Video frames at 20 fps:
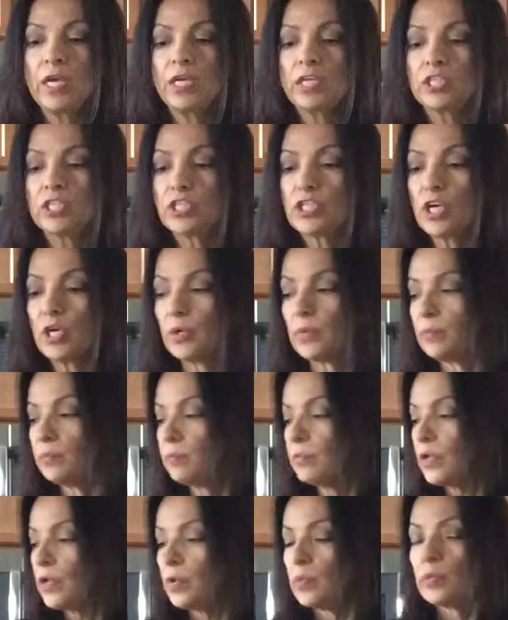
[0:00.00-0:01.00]
So
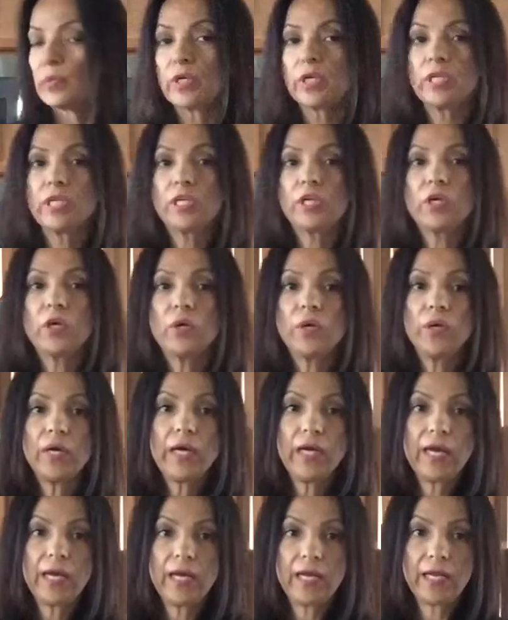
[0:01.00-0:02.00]
we're gonna go
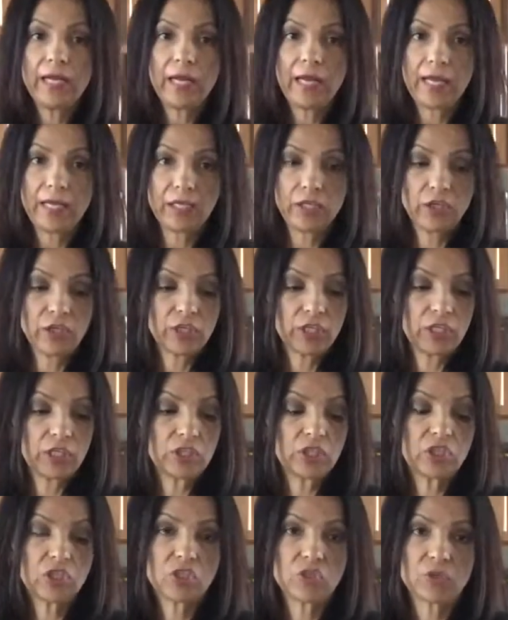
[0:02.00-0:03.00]
ahead and you're gonna
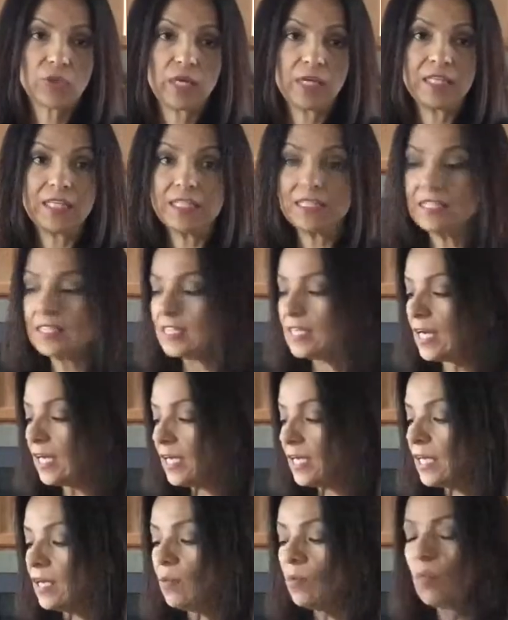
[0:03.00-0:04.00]
strain this
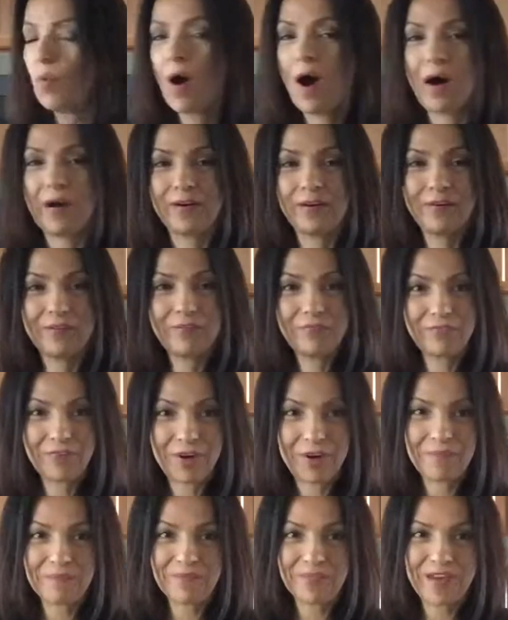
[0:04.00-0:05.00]
yucky water
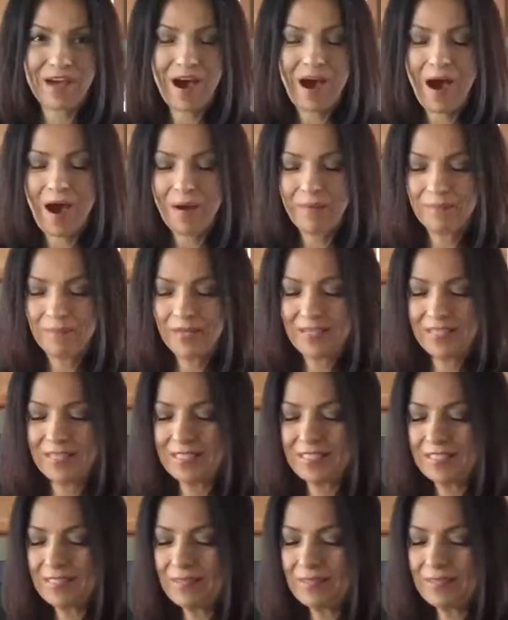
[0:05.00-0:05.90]
from the almonds,